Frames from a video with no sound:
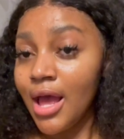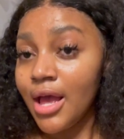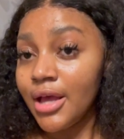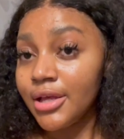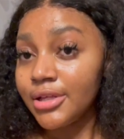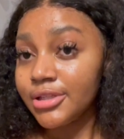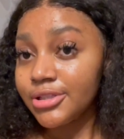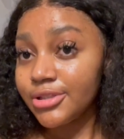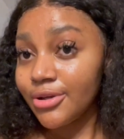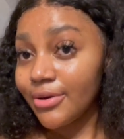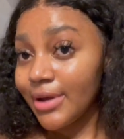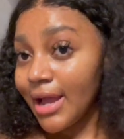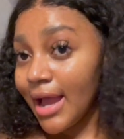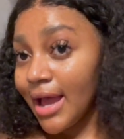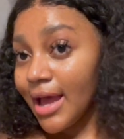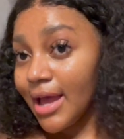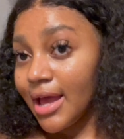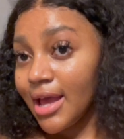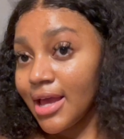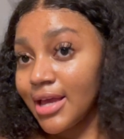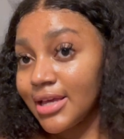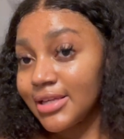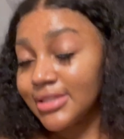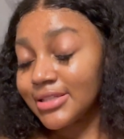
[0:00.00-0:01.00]
So,
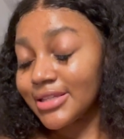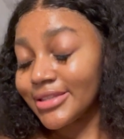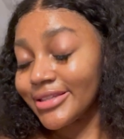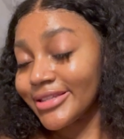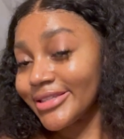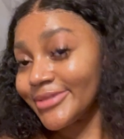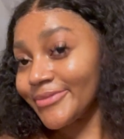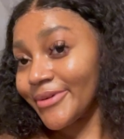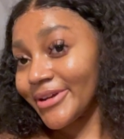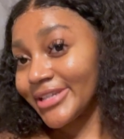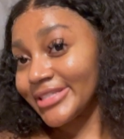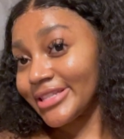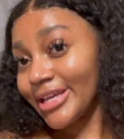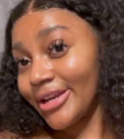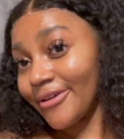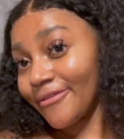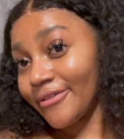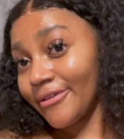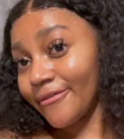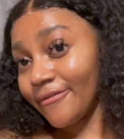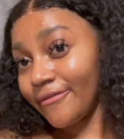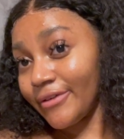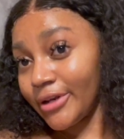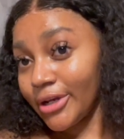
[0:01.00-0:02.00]
guys, this marks the end of
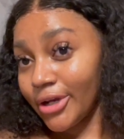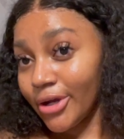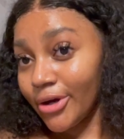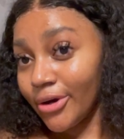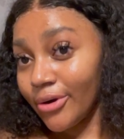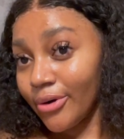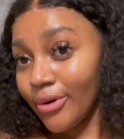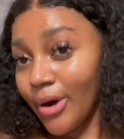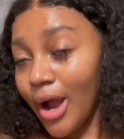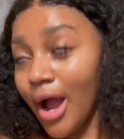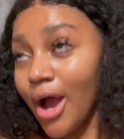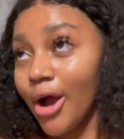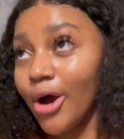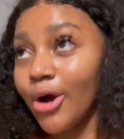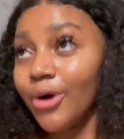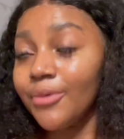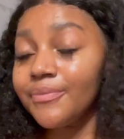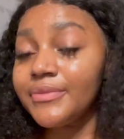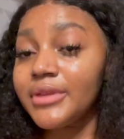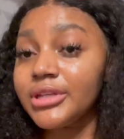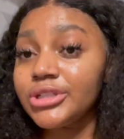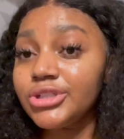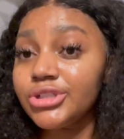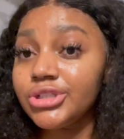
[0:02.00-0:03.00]
the video. I
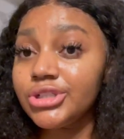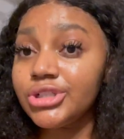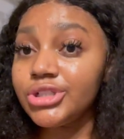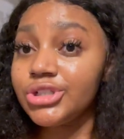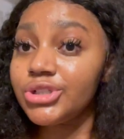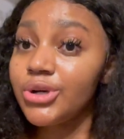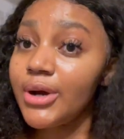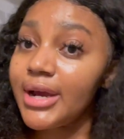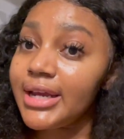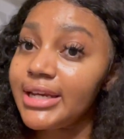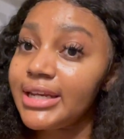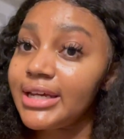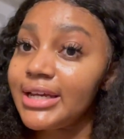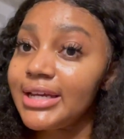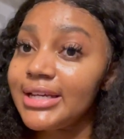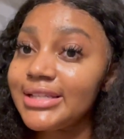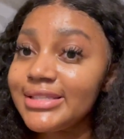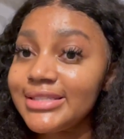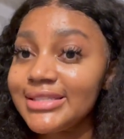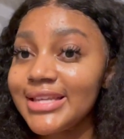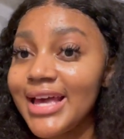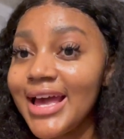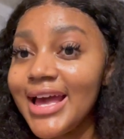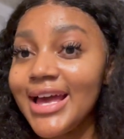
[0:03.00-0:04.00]
hope that you enjoyed
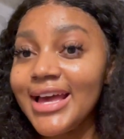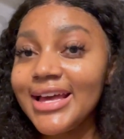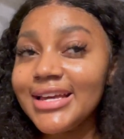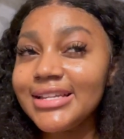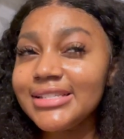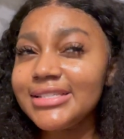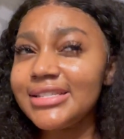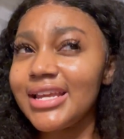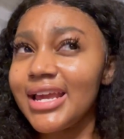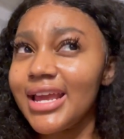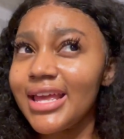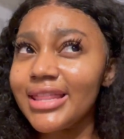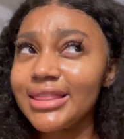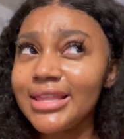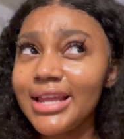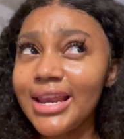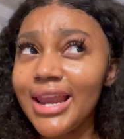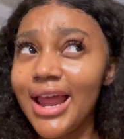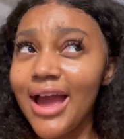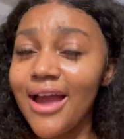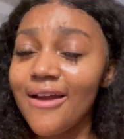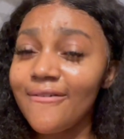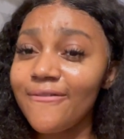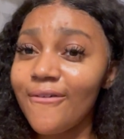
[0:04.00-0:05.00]
it. Day in the
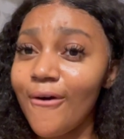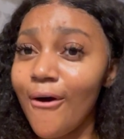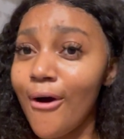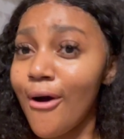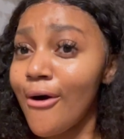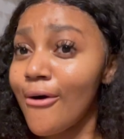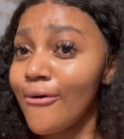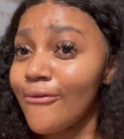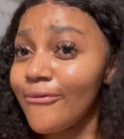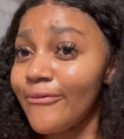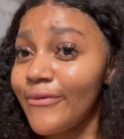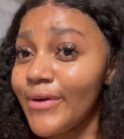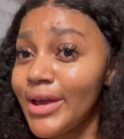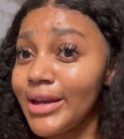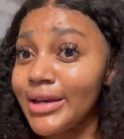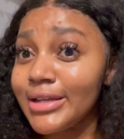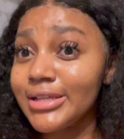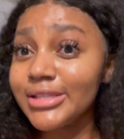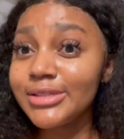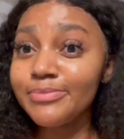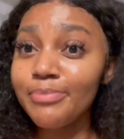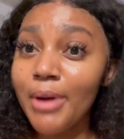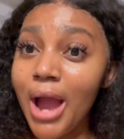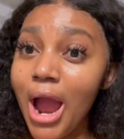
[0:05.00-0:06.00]
life of an
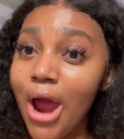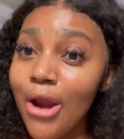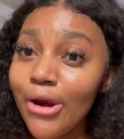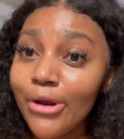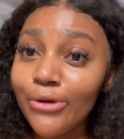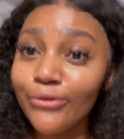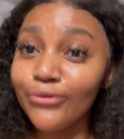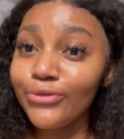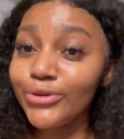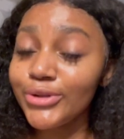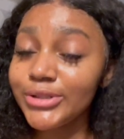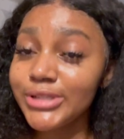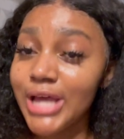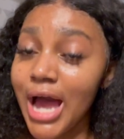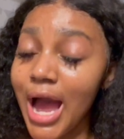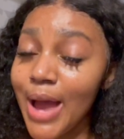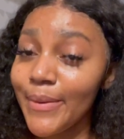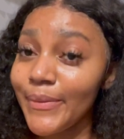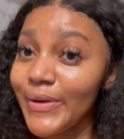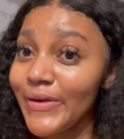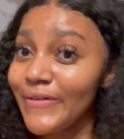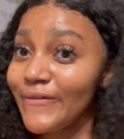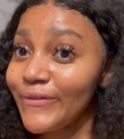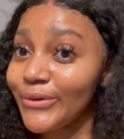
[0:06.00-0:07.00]
aspiring
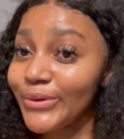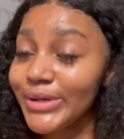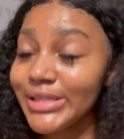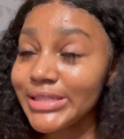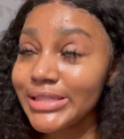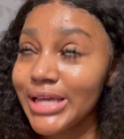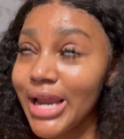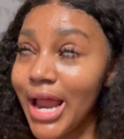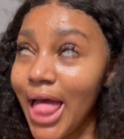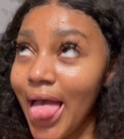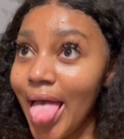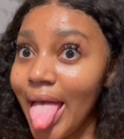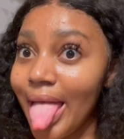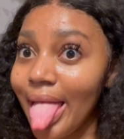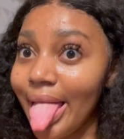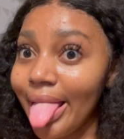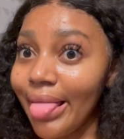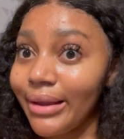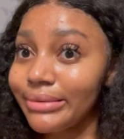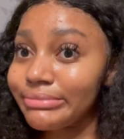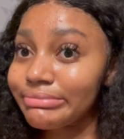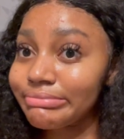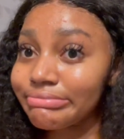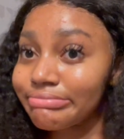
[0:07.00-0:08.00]
full-time influencer.
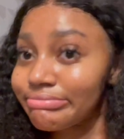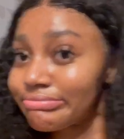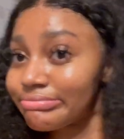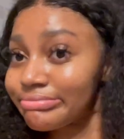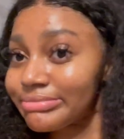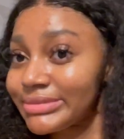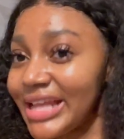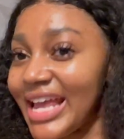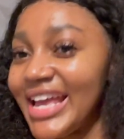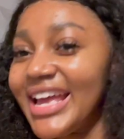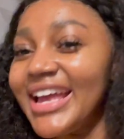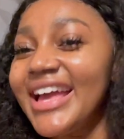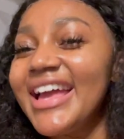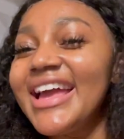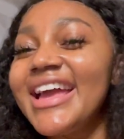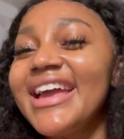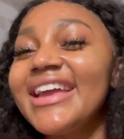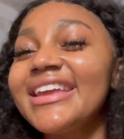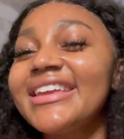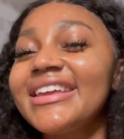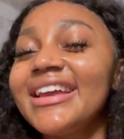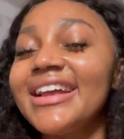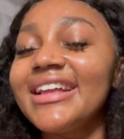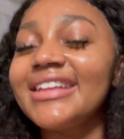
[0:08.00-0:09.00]

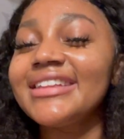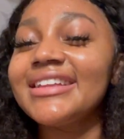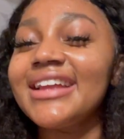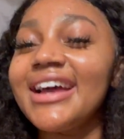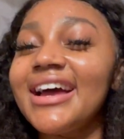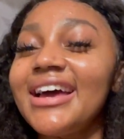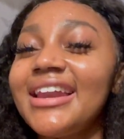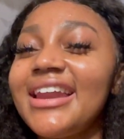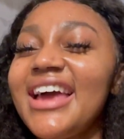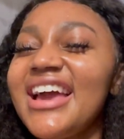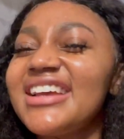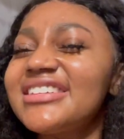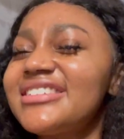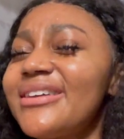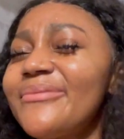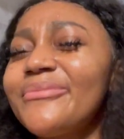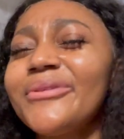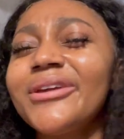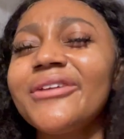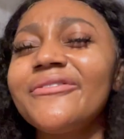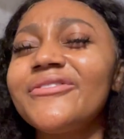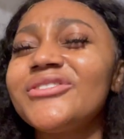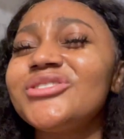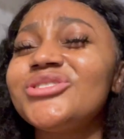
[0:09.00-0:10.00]
Actually, I'm
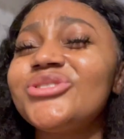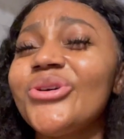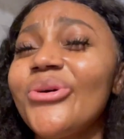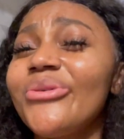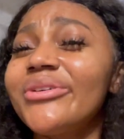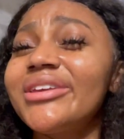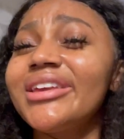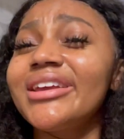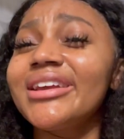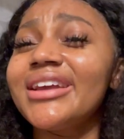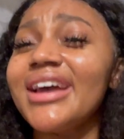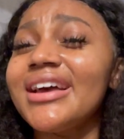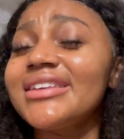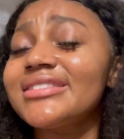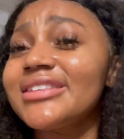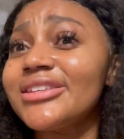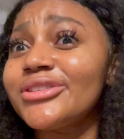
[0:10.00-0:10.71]
not even joking, guys.